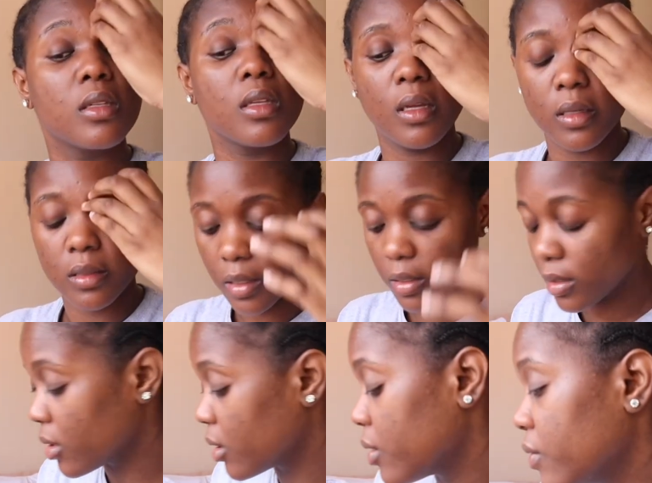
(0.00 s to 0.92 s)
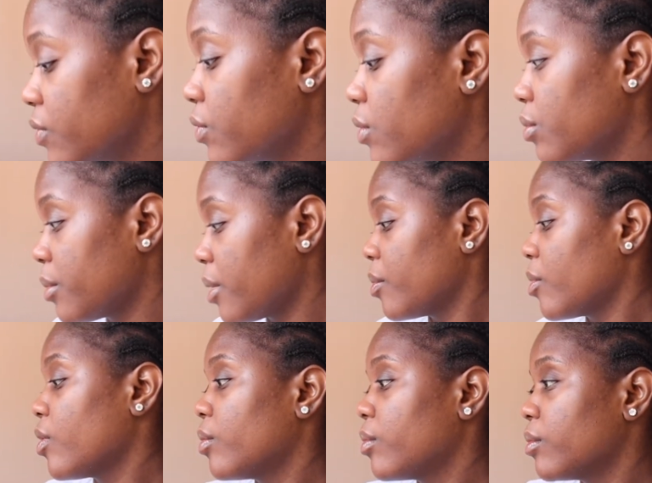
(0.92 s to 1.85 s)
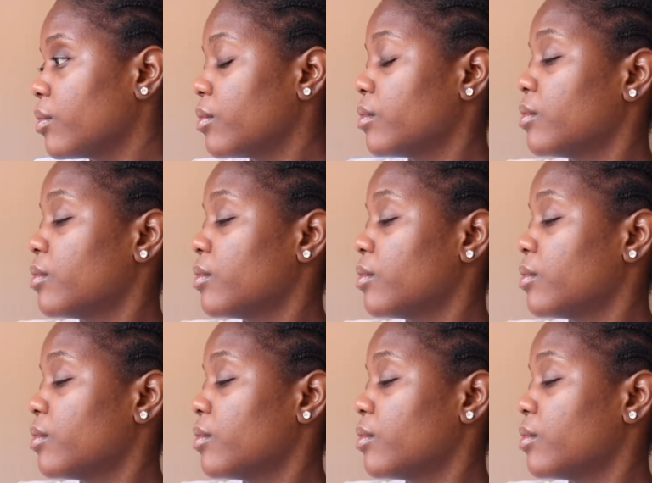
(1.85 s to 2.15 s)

Yeah, so I just got on the phone with my mom,